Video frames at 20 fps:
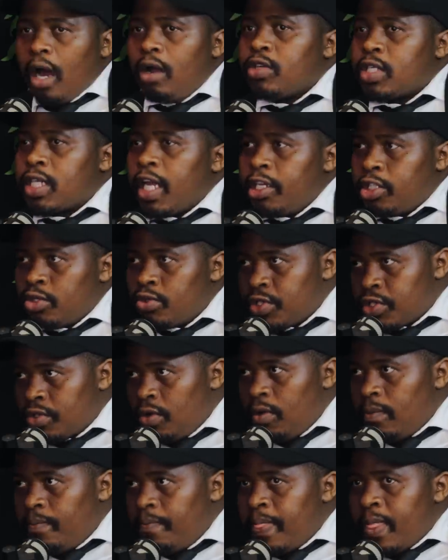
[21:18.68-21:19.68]
I'll say do
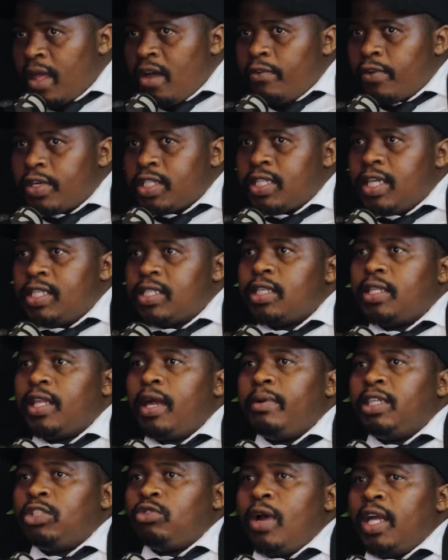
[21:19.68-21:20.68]
so. For instance,
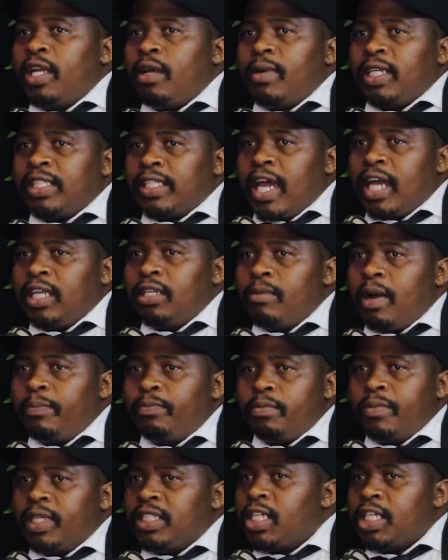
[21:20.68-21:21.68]
nabantu abancane
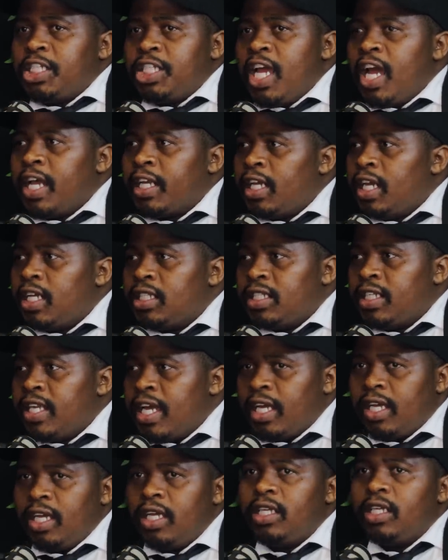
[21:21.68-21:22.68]
baphume and
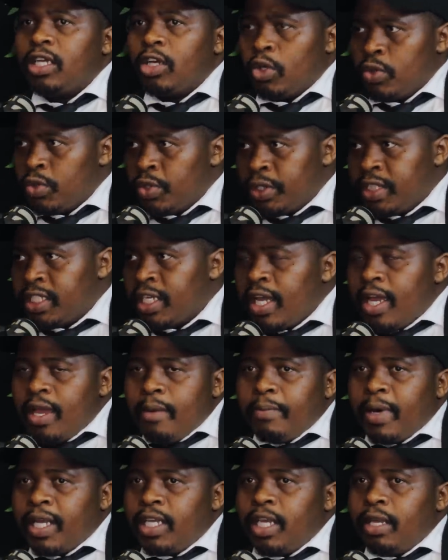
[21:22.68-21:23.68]
they are earning good,
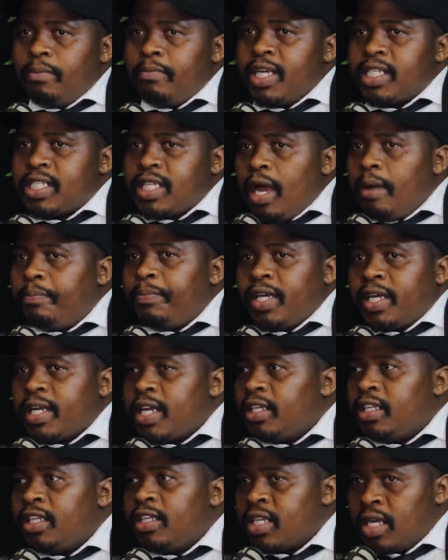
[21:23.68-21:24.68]
but they mess up
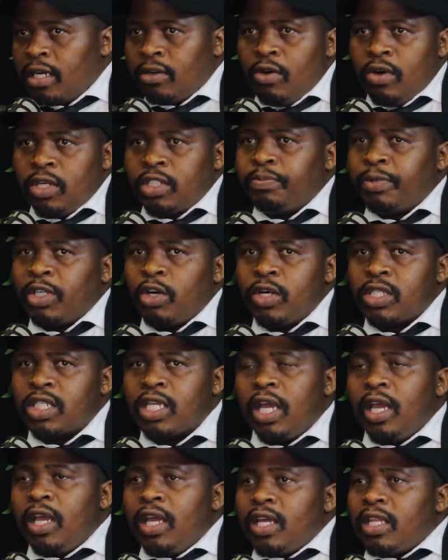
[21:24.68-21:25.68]
credit record
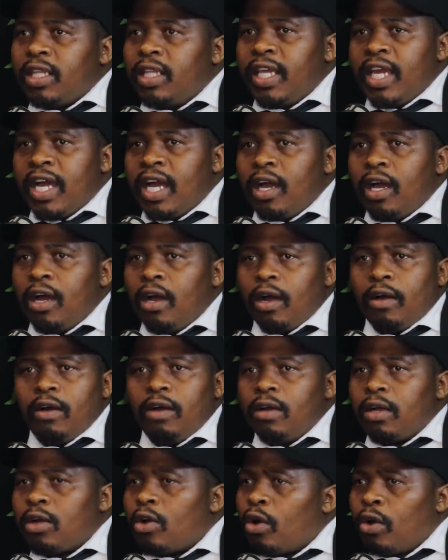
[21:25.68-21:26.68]
because they are
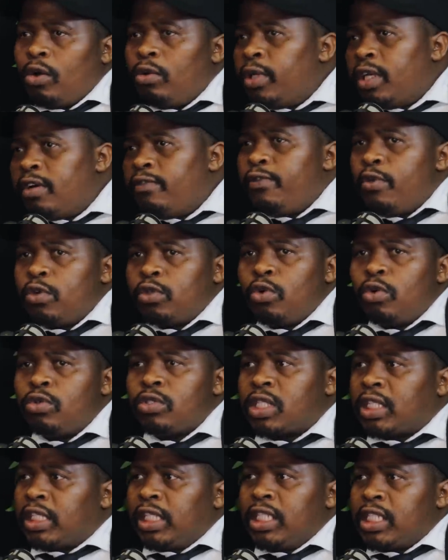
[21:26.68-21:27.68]
going for
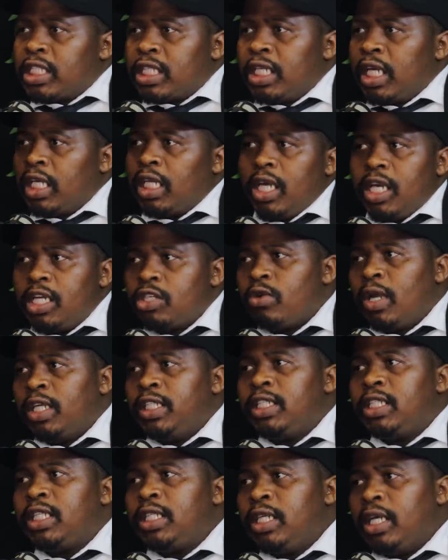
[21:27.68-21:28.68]
those things that
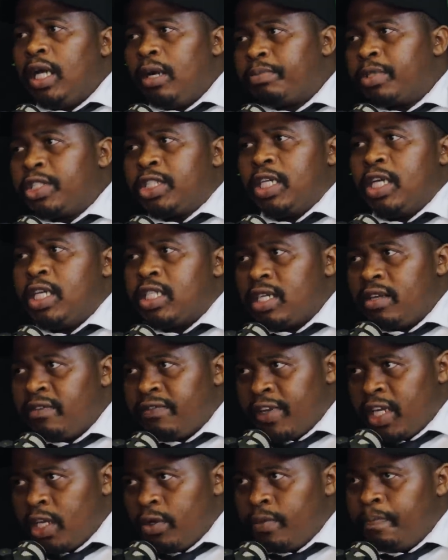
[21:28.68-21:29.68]
actually depreciate
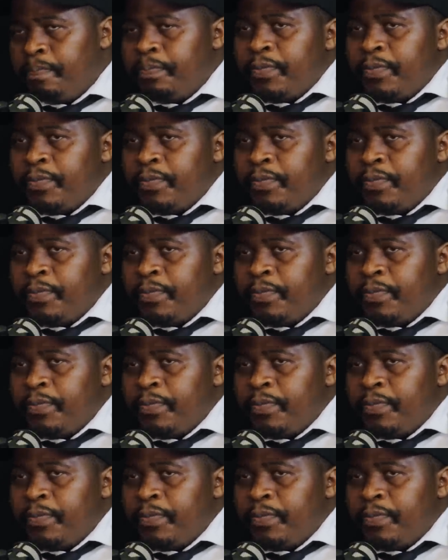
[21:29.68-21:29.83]
in value.